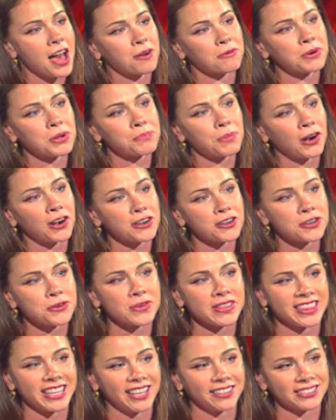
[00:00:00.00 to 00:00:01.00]
We
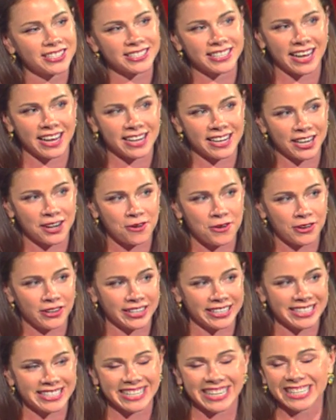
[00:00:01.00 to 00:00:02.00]
partner with outstanding
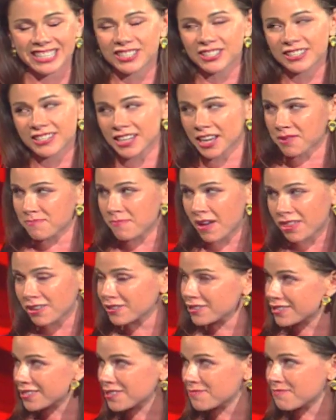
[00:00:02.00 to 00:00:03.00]
organizations like
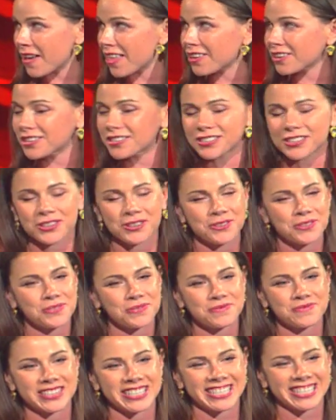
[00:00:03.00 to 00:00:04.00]
Mothers to Mothers,
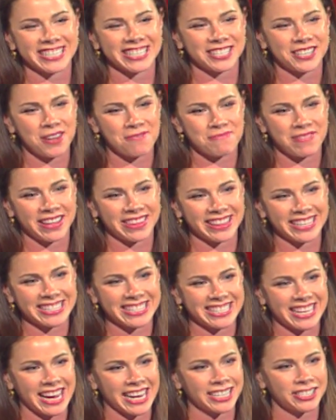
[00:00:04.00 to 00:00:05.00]
who was just up on this
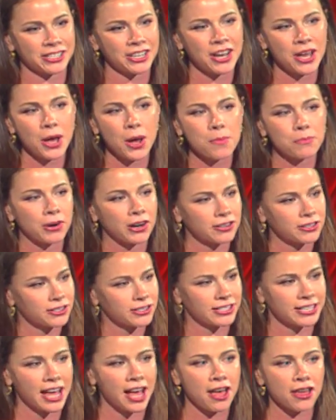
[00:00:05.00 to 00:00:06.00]
stage,
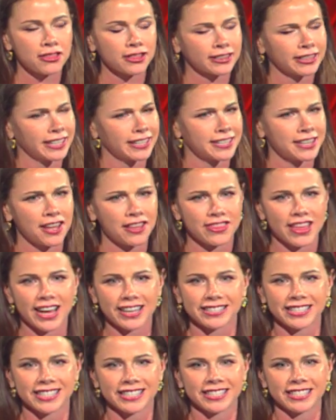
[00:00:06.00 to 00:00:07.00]
Partners in Health, Clinton Health
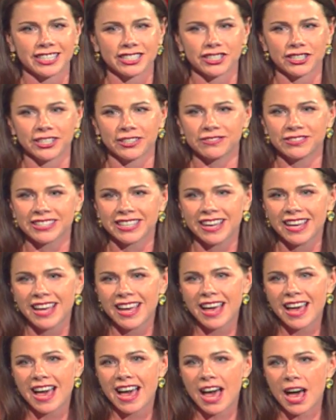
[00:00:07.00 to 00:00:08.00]
Access Initiatives.
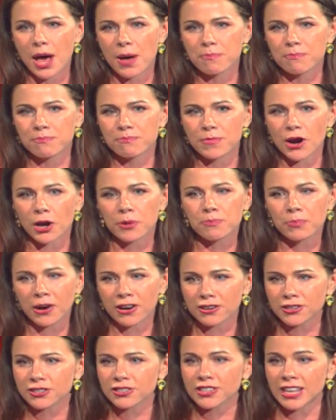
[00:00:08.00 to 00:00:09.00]
Our
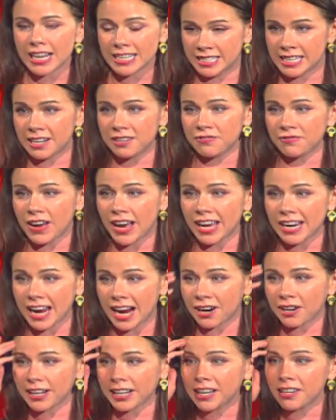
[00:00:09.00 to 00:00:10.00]
partners identify an
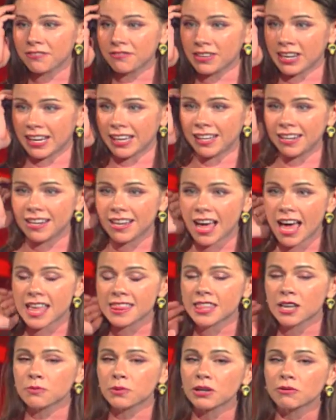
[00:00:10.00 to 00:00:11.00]
area of need,
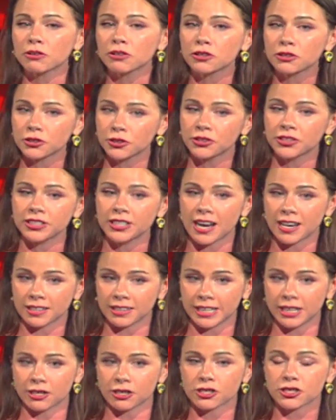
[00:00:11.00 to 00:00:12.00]
and then we recruit
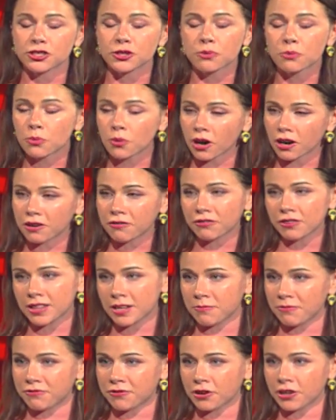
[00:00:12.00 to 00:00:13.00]
young leaders to work for
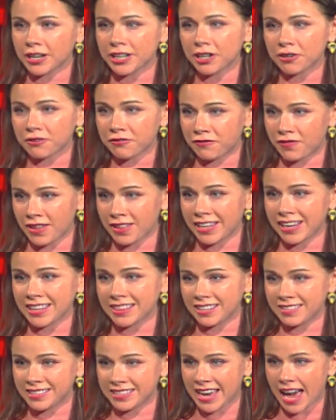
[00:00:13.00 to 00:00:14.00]
them for a year
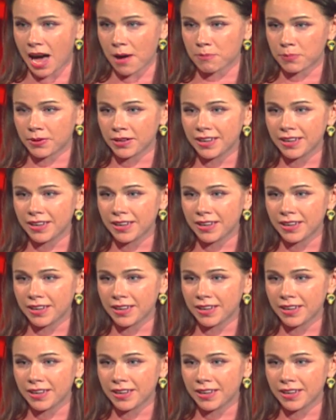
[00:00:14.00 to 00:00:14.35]
filling this gap.